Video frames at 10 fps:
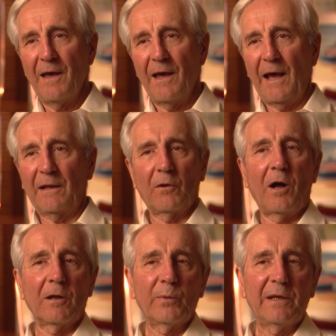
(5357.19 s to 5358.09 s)
And
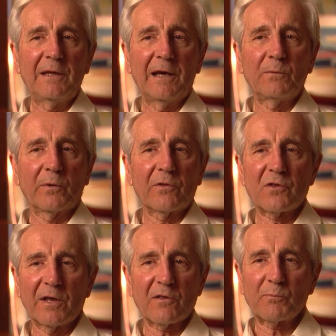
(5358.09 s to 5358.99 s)
all we did was
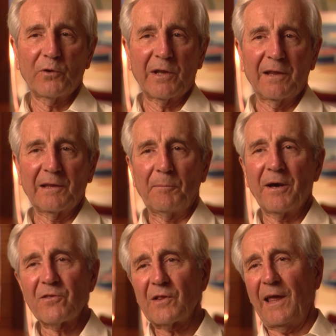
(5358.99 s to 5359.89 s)
just put in the
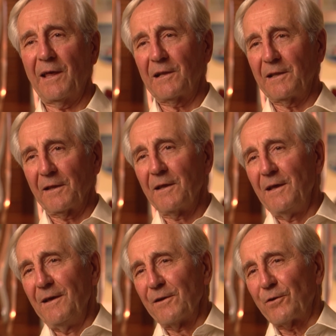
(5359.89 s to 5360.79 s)
Mustang and the
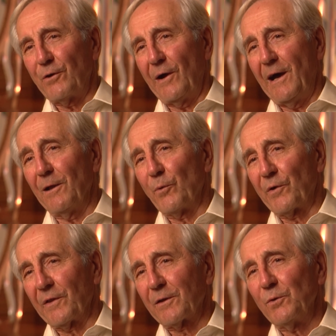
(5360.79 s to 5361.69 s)
corral
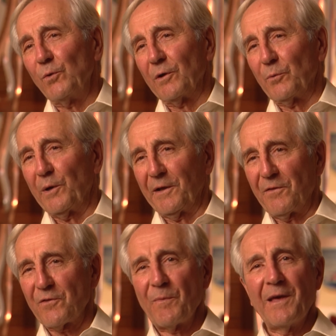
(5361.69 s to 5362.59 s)
where the Cougar
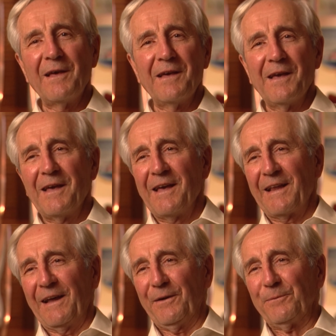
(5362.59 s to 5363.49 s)
was.
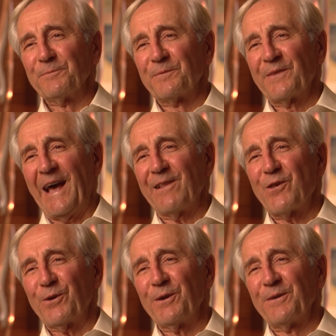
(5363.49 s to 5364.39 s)
Now, that's
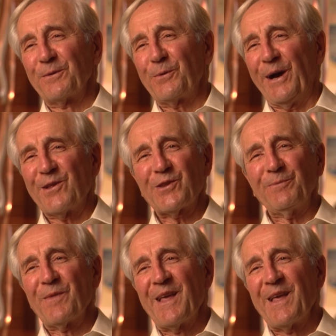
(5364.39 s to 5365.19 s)
your question.